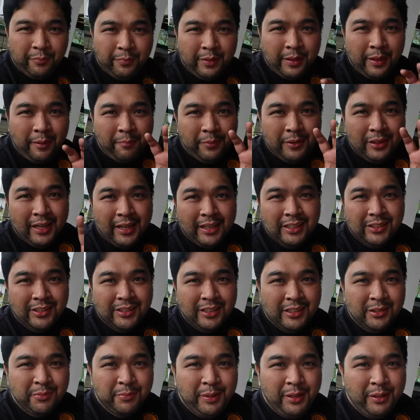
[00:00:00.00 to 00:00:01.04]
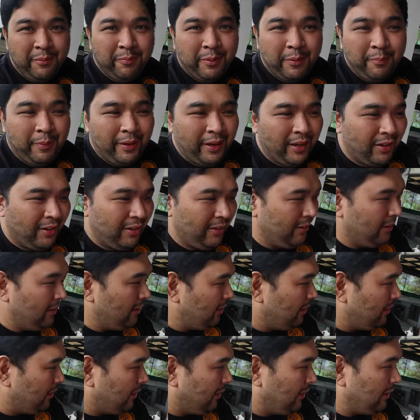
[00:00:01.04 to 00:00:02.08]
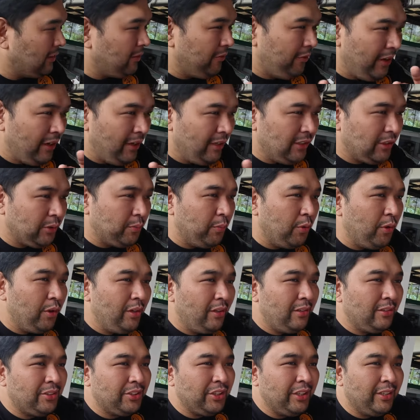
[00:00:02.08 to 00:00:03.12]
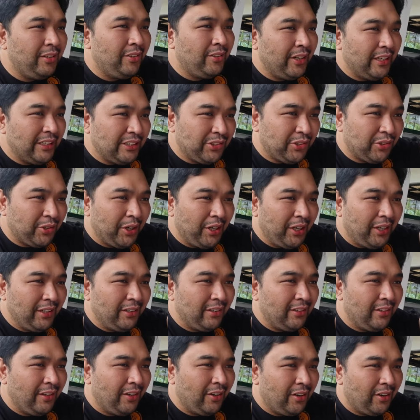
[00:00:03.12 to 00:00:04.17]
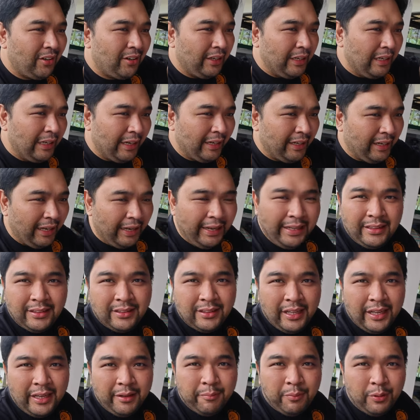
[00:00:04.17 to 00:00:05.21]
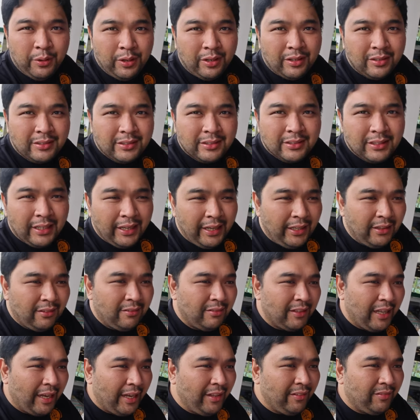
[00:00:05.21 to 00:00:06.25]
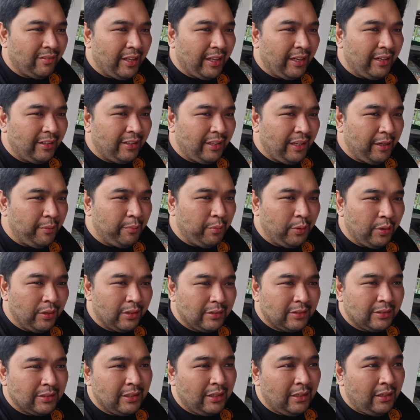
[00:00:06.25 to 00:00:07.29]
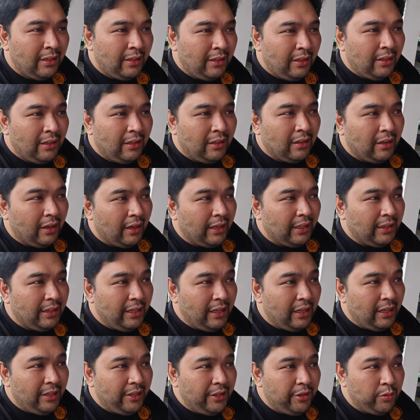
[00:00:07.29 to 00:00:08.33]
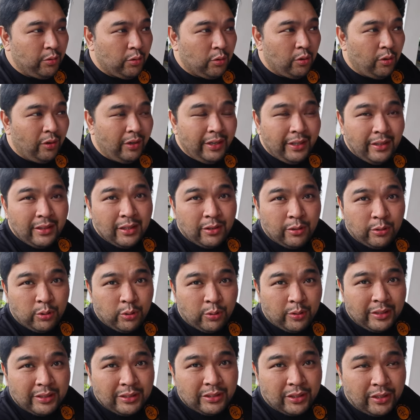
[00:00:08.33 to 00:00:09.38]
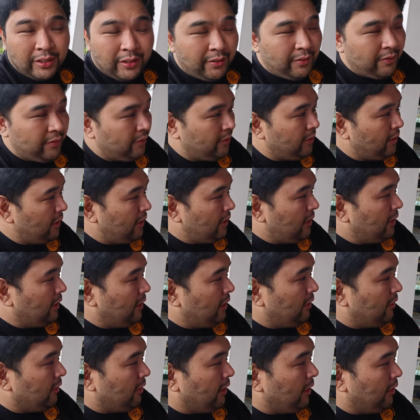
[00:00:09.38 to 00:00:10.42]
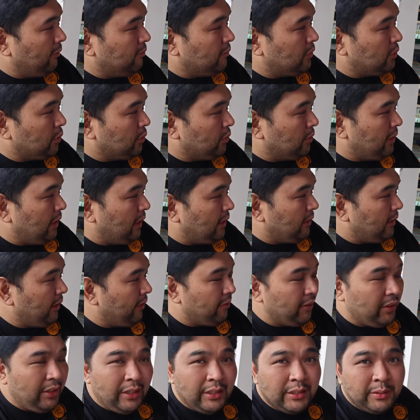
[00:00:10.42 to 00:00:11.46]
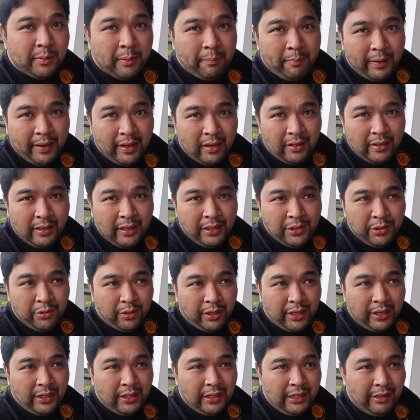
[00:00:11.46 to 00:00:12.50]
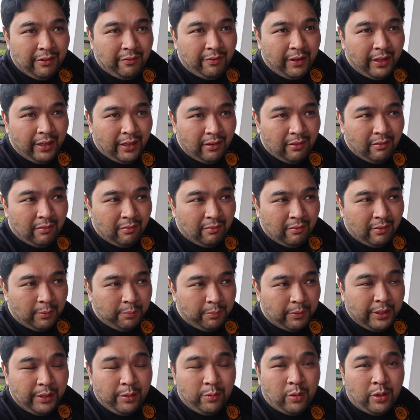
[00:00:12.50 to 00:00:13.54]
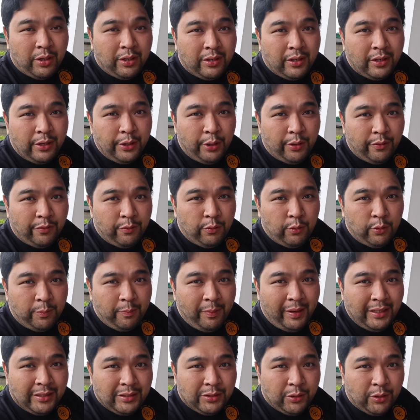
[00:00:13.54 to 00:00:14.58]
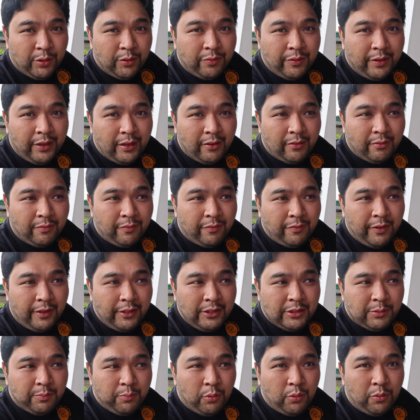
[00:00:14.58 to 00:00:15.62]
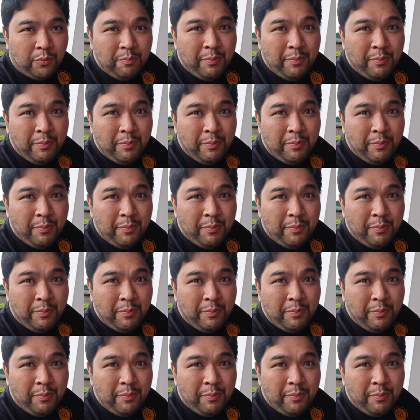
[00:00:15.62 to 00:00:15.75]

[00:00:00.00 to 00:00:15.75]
The appetizer is being prepared. It's a very small, chill restaurant. There are like 8 tables, 8, 9, 10 tables. Ideally, you call in though to reserve so that everything is prepared and you can even pre-order your food based off their Facebook